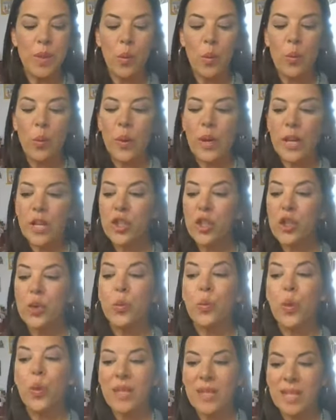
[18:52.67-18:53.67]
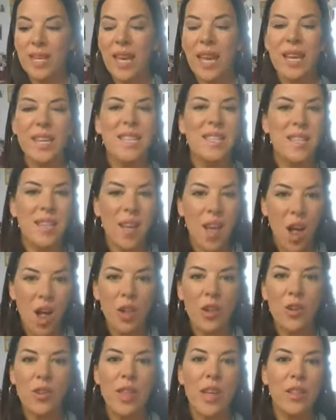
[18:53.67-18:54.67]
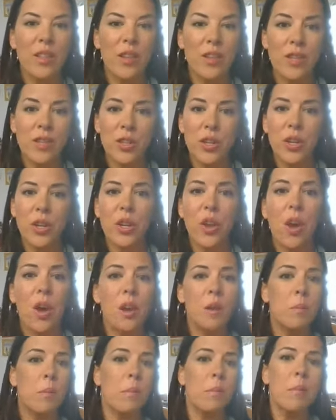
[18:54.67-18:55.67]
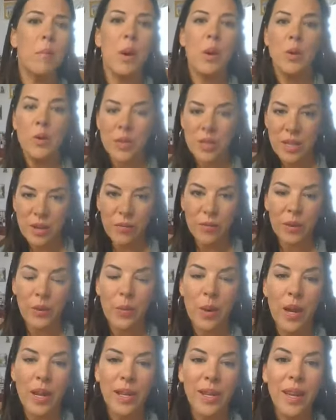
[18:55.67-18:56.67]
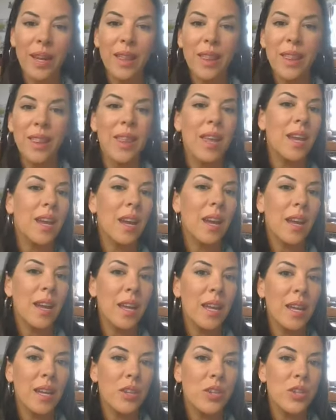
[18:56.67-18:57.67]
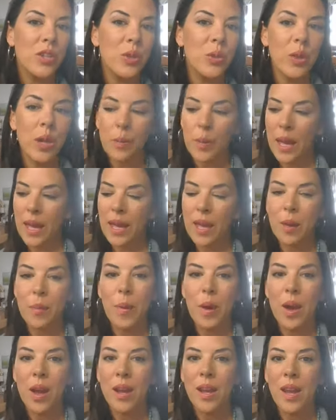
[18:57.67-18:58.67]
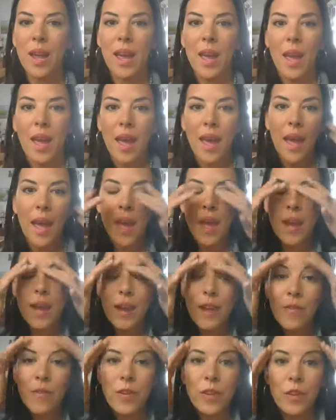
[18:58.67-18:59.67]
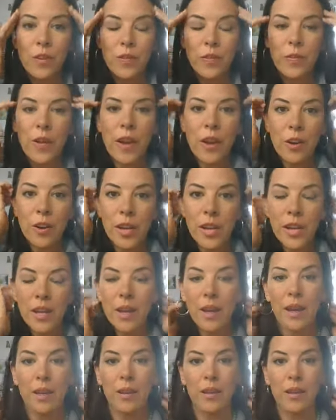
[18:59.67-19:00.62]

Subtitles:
which once again, it's a color that looks good on most everyone that I do their makeup on, and I feel very